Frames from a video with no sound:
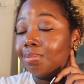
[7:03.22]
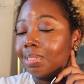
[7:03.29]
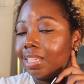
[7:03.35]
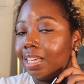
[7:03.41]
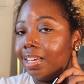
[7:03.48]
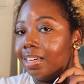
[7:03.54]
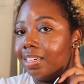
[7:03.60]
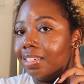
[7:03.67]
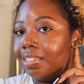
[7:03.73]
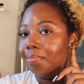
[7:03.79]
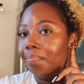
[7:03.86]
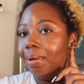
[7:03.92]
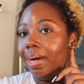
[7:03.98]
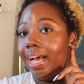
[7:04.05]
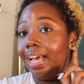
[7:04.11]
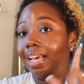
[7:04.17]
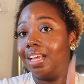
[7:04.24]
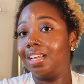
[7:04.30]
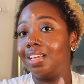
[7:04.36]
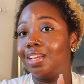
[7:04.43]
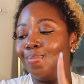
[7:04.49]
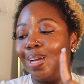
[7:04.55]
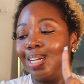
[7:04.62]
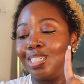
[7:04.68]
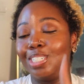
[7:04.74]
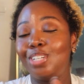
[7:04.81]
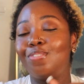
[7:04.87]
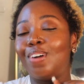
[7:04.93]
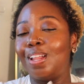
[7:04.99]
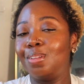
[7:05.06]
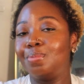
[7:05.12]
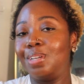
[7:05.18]
I'm scared. But make sure you
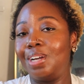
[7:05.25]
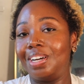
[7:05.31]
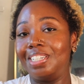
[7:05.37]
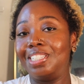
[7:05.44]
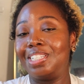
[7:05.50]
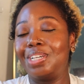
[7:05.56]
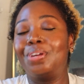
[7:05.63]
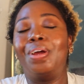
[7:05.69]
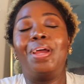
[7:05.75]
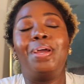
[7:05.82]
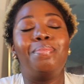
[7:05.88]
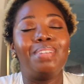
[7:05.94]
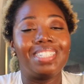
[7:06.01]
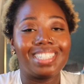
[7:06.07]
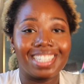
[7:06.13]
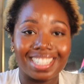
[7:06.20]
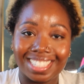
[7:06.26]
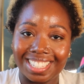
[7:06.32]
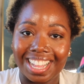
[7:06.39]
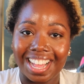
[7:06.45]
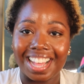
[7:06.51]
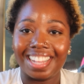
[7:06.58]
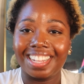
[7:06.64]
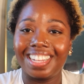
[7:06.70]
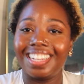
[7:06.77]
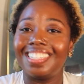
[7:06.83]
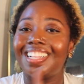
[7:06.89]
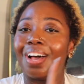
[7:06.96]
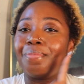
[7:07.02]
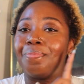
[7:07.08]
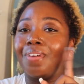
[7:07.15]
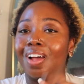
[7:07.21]
follow me on Instagram and TikTok because
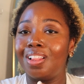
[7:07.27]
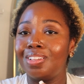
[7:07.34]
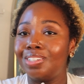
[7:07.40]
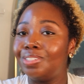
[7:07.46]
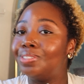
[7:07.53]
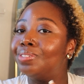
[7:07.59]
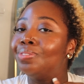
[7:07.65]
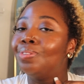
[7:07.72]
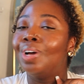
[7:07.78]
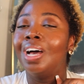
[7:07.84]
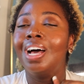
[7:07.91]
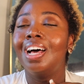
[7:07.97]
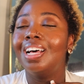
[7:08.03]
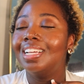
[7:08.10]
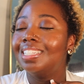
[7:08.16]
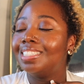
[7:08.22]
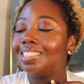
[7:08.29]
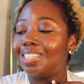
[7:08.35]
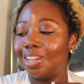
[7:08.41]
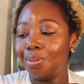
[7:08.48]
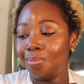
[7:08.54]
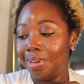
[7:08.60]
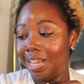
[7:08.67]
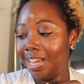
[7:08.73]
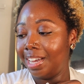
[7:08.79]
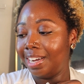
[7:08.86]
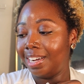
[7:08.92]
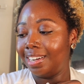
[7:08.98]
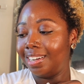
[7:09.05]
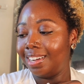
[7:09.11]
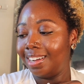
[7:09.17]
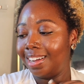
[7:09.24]
I'll probably do some
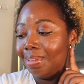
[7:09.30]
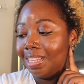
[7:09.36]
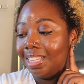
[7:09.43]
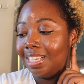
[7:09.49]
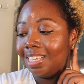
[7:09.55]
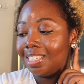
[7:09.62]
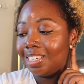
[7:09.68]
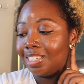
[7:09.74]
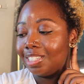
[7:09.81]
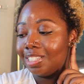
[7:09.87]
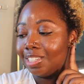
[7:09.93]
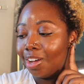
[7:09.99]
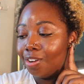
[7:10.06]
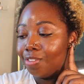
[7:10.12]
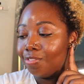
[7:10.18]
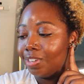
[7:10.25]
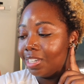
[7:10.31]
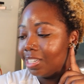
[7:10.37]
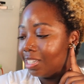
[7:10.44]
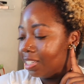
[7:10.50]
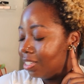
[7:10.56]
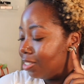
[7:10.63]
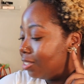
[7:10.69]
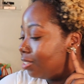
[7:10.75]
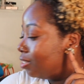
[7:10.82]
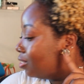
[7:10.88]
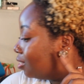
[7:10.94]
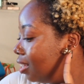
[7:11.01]
there. But these are so freaking cute.